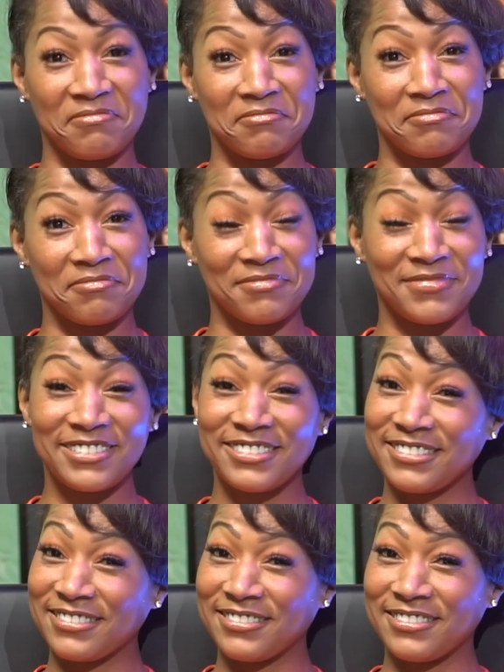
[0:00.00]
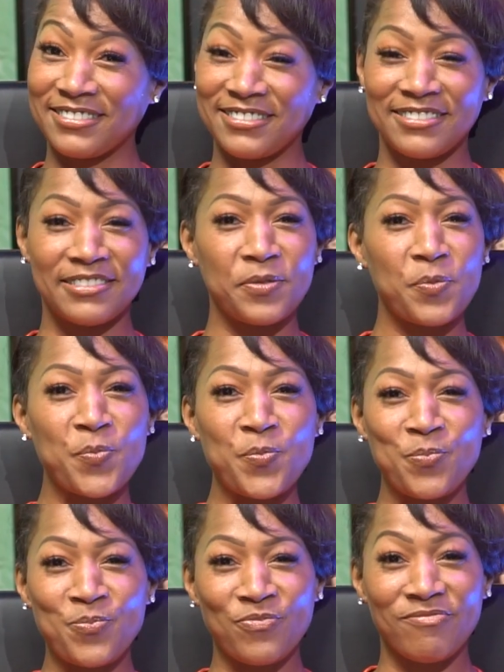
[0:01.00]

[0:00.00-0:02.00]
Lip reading: analyst, Vanessa Fraction and Pierre in the